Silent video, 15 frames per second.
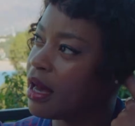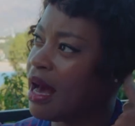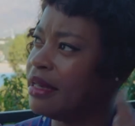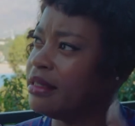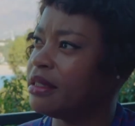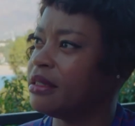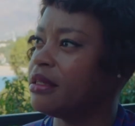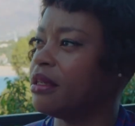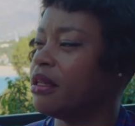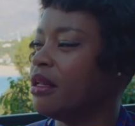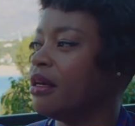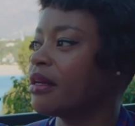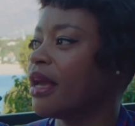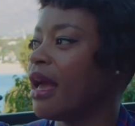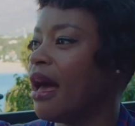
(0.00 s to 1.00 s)
I didn't
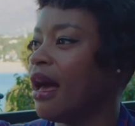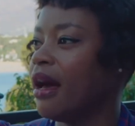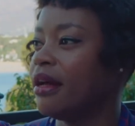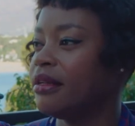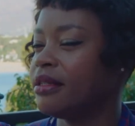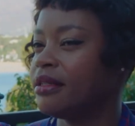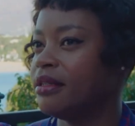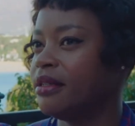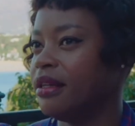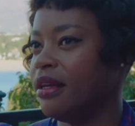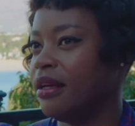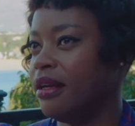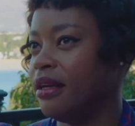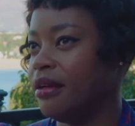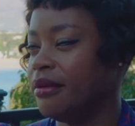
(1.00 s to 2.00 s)
look at
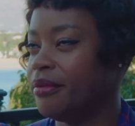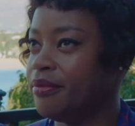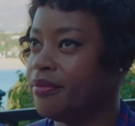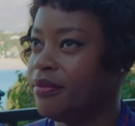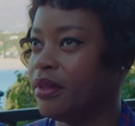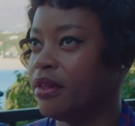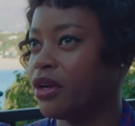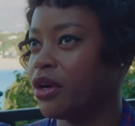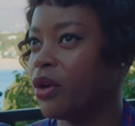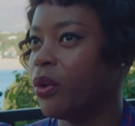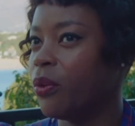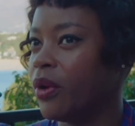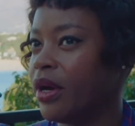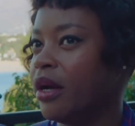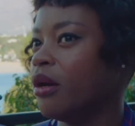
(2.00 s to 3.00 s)
the
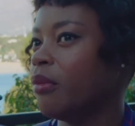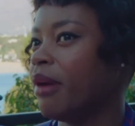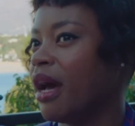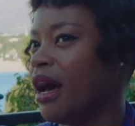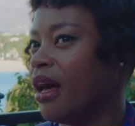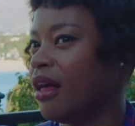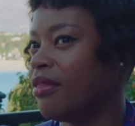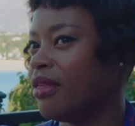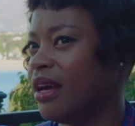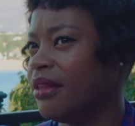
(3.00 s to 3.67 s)
career path, I